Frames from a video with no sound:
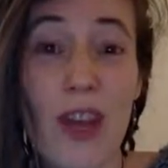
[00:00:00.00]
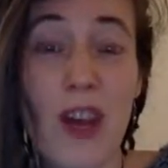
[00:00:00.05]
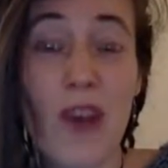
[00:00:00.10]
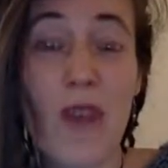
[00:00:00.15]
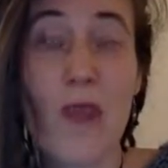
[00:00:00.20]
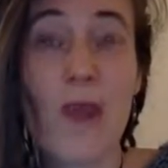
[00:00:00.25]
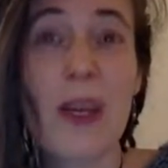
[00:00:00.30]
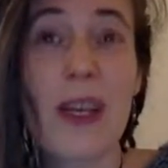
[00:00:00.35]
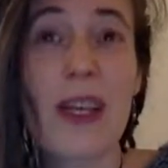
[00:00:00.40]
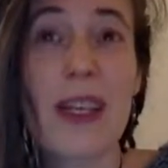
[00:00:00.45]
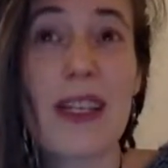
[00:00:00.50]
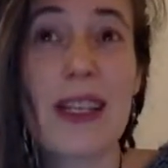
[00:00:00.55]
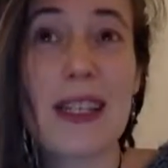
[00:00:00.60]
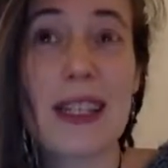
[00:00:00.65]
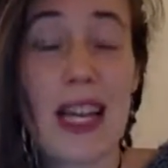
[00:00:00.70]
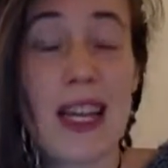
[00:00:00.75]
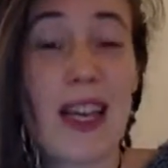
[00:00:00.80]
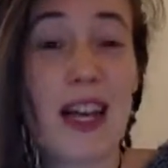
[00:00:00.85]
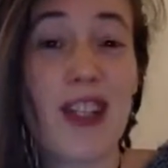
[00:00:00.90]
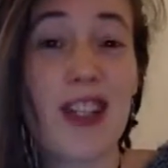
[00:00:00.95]
We
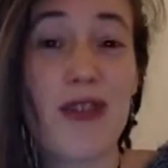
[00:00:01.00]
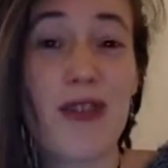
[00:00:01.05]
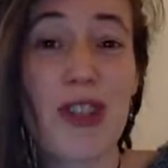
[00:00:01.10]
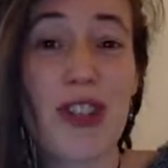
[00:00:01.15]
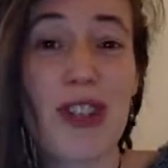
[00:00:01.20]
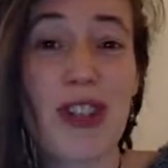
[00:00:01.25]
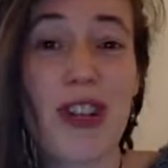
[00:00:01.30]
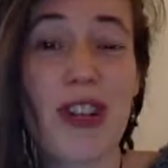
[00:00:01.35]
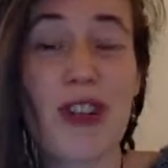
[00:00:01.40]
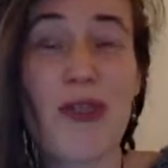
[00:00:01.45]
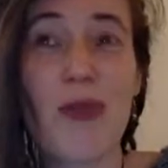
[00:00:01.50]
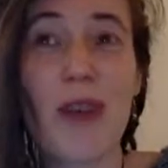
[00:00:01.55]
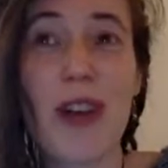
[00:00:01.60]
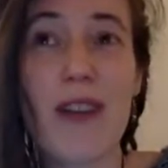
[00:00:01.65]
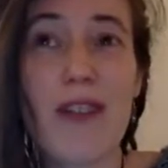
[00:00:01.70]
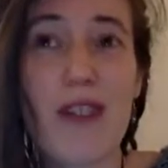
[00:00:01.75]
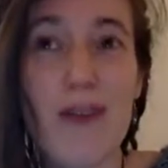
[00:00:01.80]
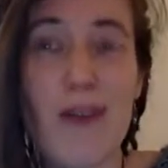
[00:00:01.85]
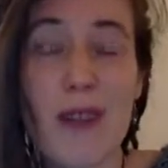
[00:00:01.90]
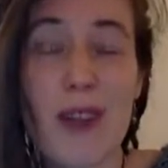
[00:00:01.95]
say that to each other. Well,
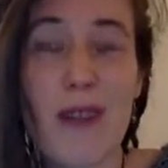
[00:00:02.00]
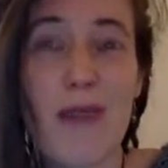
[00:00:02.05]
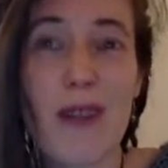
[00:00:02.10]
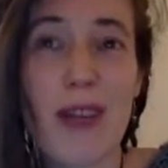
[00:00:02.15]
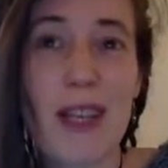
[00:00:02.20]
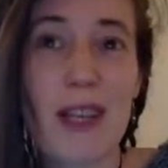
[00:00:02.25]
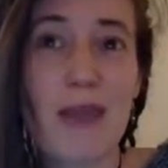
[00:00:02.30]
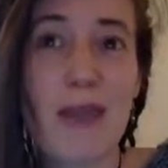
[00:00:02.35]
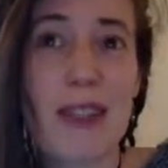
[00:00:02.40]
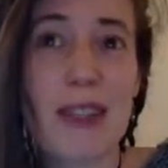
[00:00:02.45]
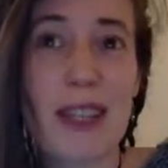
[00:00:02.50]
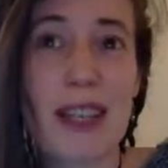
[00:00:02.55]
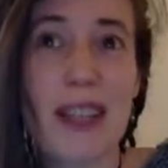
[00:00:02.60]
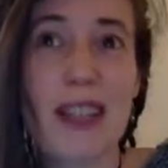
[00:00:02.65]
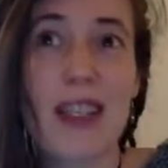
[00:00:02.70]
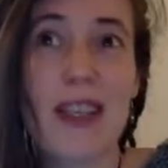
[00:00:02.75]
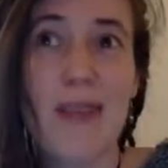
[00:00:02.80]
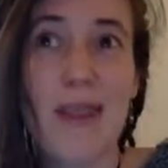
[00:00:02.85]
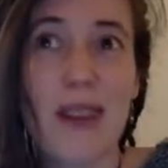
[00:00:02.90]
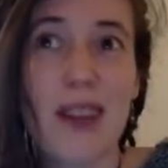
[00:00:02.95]
everyone makes mistakes.
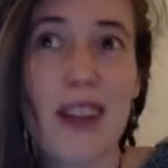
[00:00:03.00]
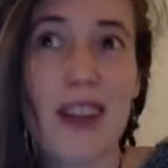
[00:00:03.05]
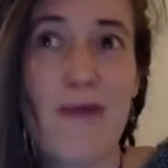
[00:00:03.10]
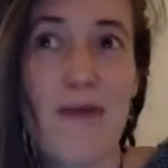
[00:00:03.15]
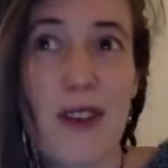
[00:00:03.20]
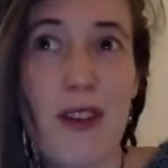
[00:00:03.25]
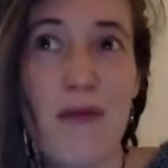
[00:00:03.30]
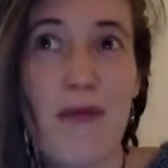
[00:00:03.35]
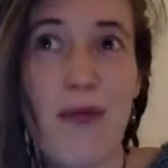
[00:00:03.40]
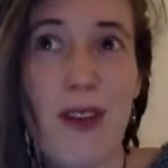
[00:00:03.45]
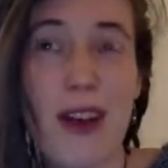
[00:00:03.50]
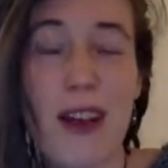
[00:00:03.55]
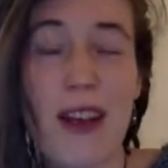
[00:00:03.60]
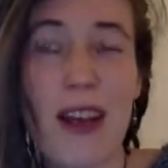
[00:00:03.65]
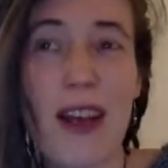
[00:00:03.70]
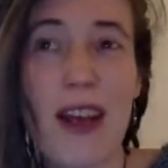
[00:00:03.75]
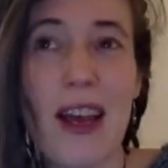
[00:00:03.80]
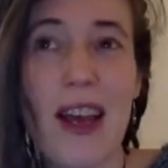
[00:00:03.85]
Come on, give me a break.